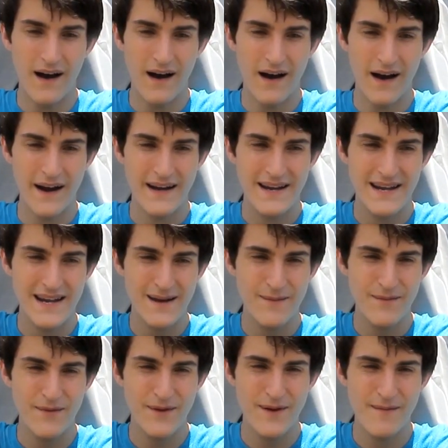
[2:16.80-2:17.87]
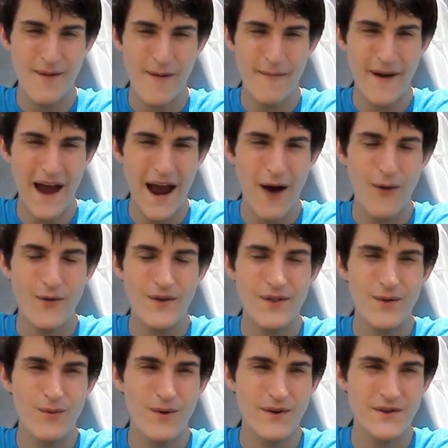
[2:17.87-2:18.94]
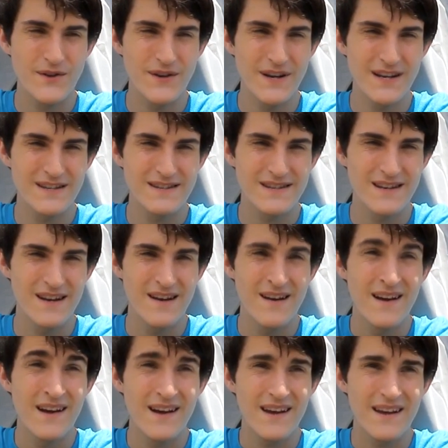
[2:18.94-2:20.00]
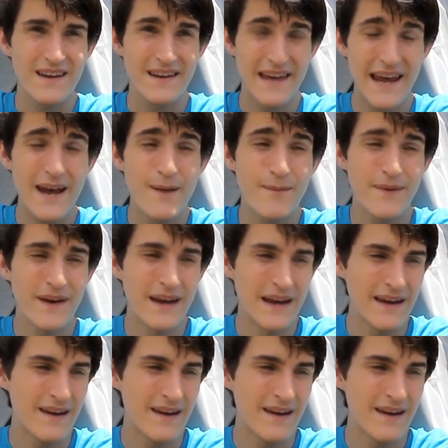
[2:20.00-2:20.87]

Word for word: oh, I can't believe I'm out in the wilderness. Camping.